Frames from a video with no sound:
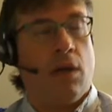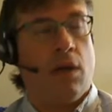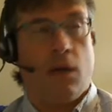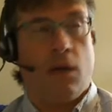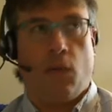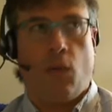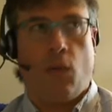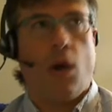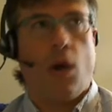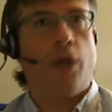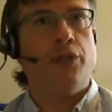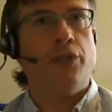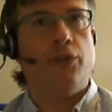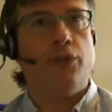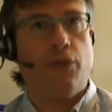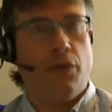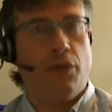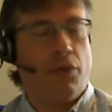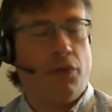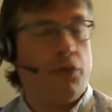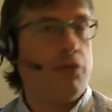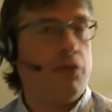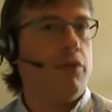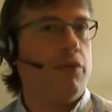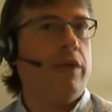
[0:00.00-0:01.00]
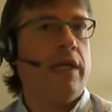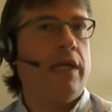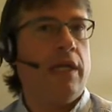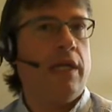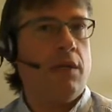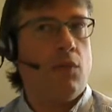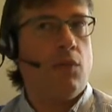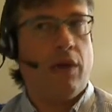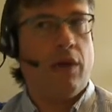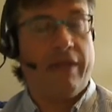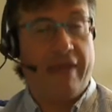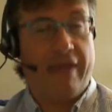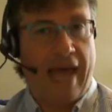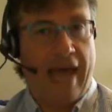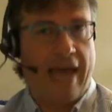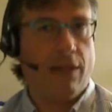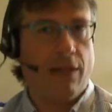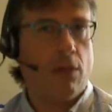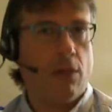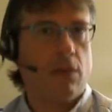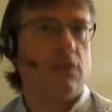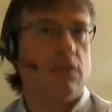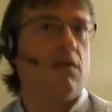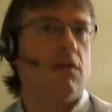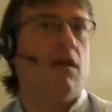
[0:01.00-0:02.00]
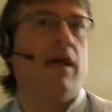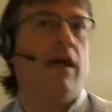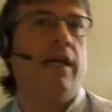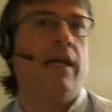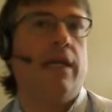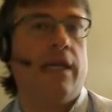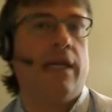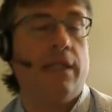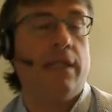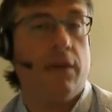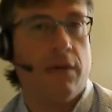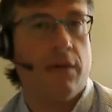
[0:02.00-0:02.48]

1, 2, 3, what that looks like.